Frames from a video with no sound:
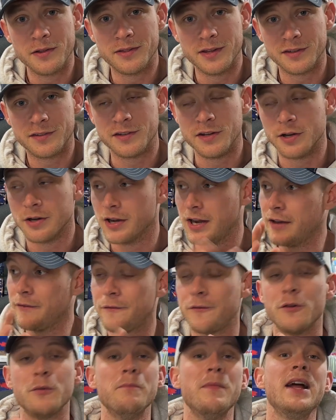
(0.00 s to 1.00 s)
this year, and
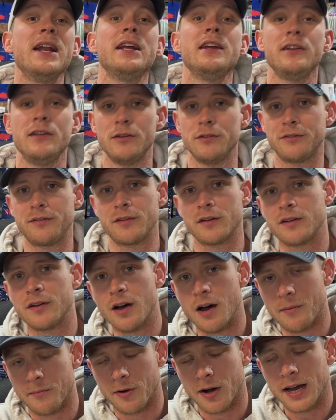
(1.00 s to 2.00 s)
for many years to
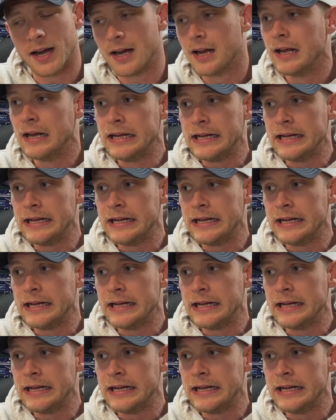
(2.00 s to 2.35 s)
come, right?